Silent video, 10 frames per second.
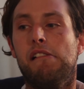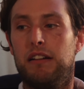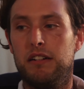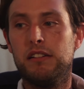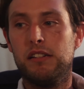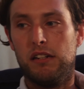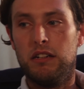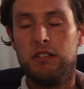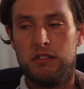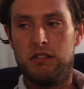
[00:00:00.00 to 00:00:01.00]
going,
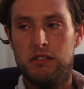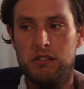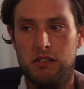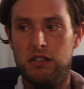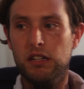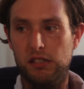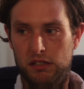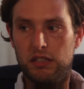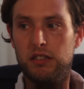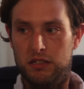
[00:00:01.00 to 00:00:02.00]
just,
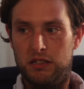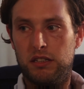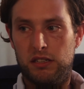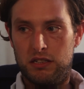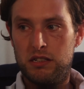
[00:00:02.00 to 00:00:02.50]
on, gone what?